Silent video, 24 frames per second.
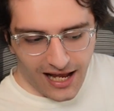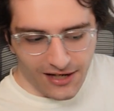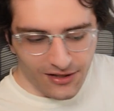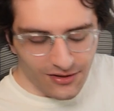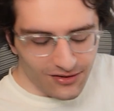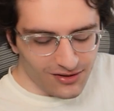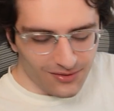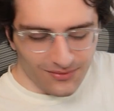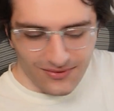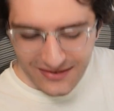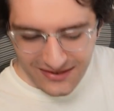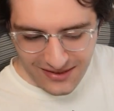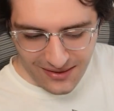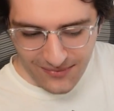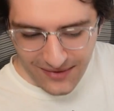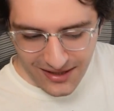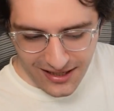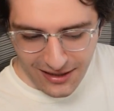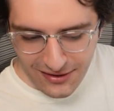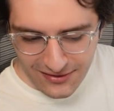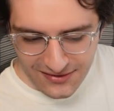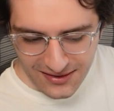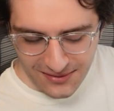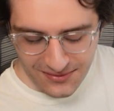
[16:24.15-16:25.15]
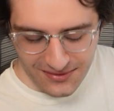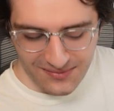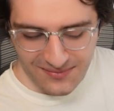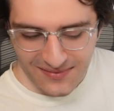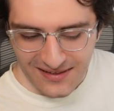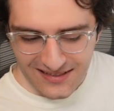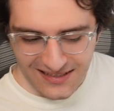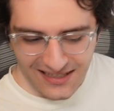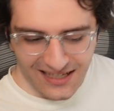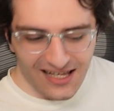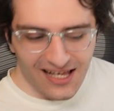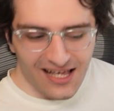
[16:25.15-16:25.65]
I knew there was something else I was
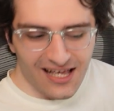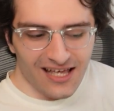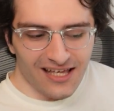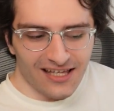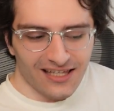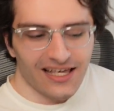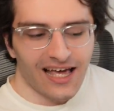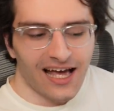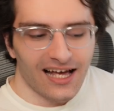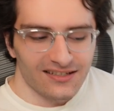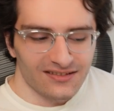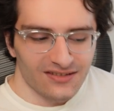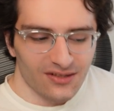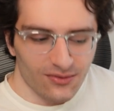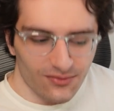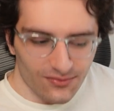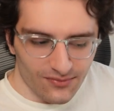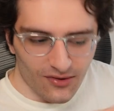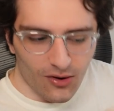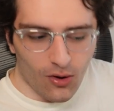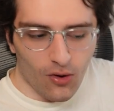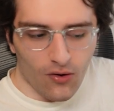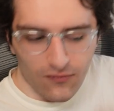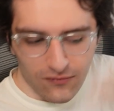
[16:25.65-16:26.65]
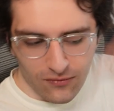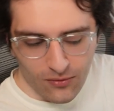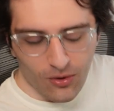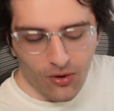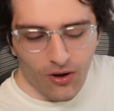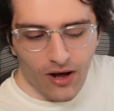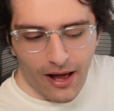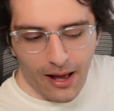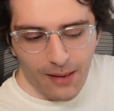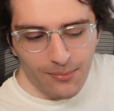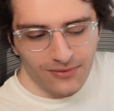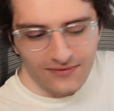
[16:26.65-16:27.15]
missing. Yeah, so
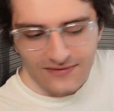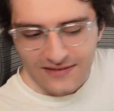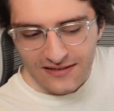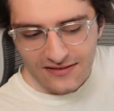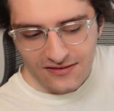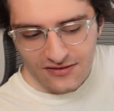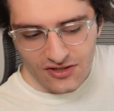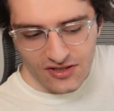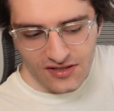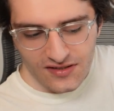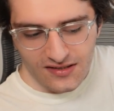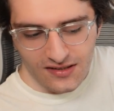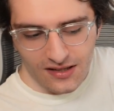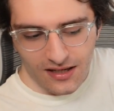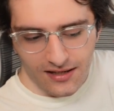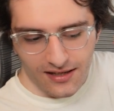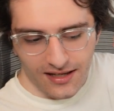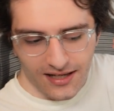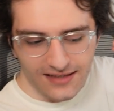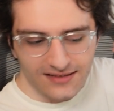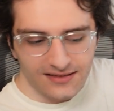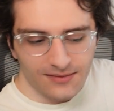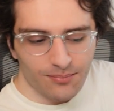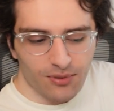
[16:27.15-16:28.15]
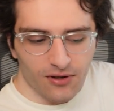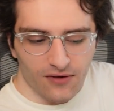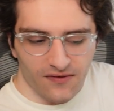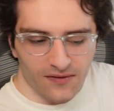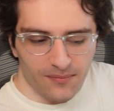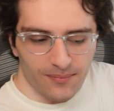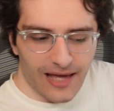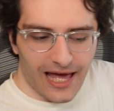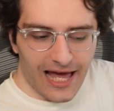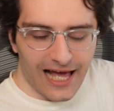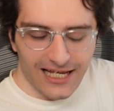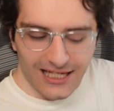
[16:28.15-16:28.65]
overall, Appleton is just, it's a
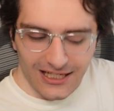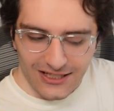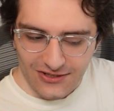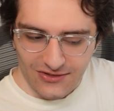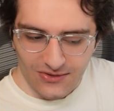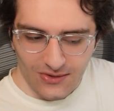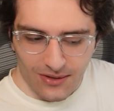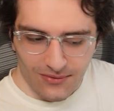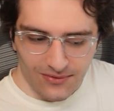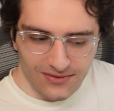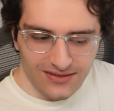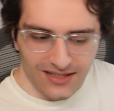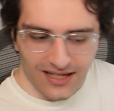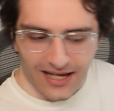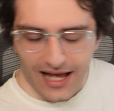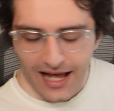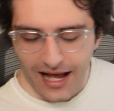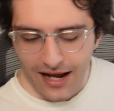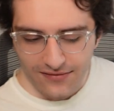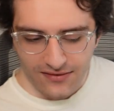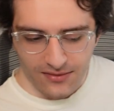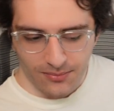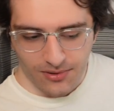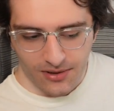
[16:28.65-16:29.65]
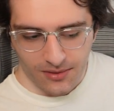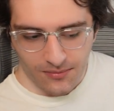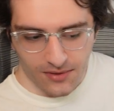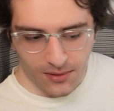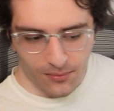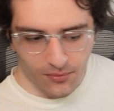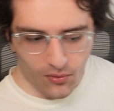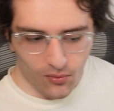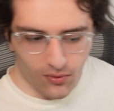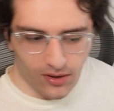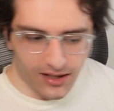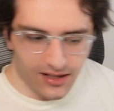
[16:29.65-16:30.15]
perfect package. So I was like, I have to put him
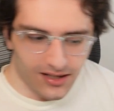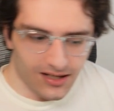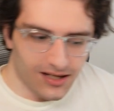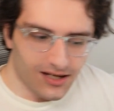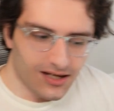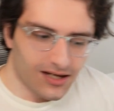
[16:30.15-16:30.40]
number one.